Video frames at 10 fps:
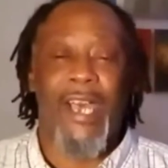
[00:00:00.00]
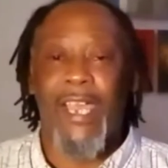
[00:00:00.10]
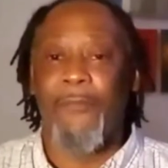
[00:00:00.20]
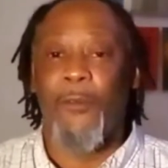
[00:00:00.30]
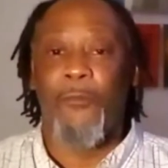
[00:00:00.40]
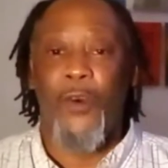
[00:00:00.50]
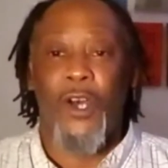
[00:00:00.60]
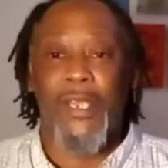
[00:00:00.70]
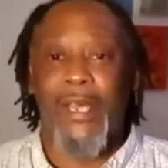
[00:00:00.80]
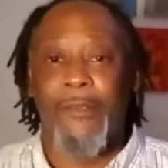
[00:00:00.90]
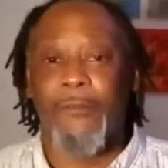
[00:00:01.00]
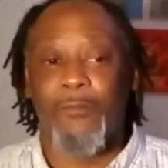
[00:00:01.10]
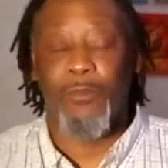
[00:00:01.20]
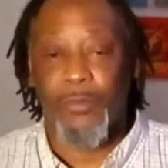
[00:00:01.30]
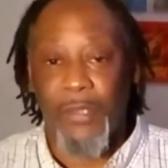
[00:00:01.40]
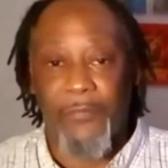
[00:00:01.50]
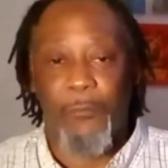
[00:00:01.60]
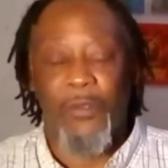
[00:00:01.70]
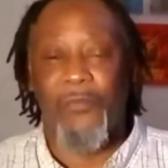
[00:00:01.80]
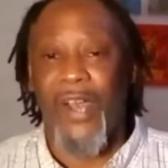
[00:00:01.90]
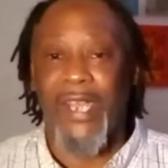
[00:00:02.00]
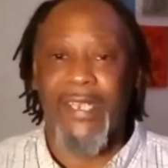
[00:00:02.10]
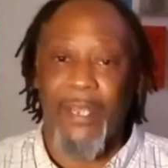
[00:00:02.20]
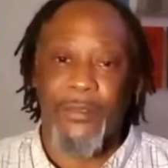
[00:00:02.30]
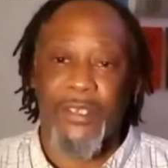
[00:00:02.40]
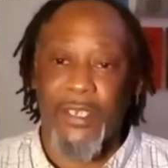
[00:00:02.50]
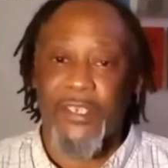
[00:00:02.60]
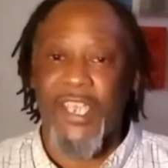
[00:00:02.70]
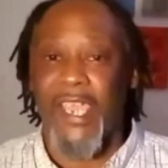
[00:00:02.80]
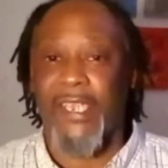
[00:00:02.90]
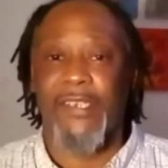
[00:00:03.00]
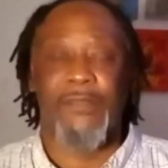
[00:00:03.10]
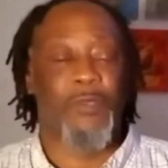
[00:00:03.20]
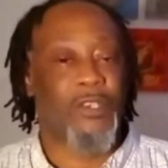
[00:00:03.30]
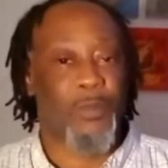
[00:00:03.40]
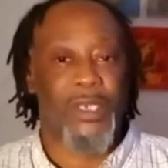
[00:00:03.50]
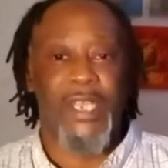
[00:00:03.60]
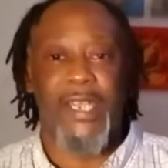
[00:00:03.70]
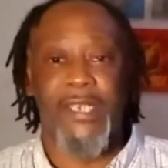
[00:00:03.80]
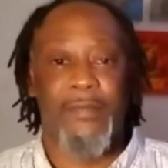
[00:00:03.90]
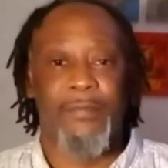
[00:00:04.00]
Ivo fallout, we find out that the tech is related.